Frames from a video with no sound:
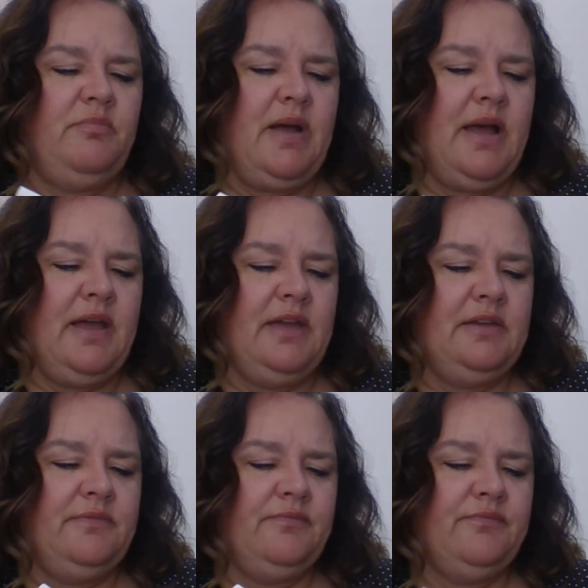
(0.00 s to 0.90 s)

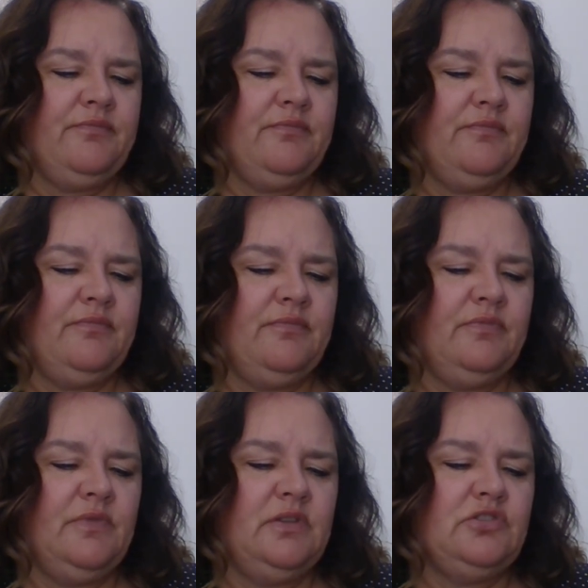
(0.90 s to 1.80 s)
by
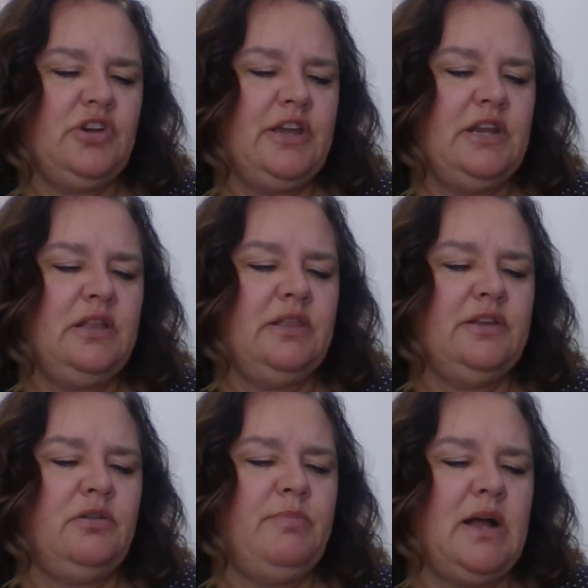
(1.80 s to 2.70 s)
drawing a
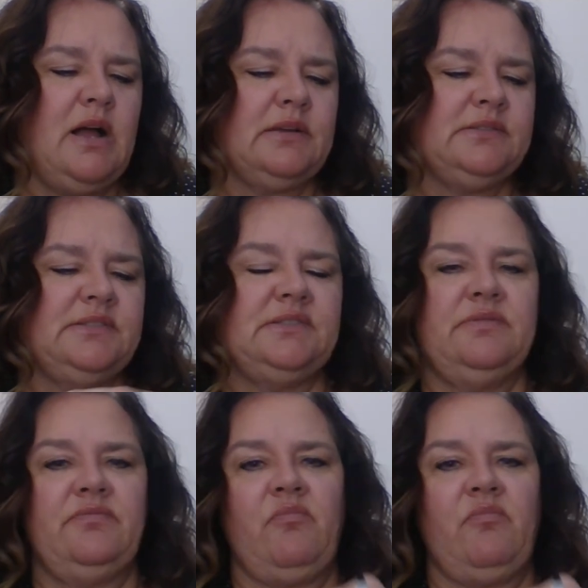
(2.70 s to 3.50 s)
little box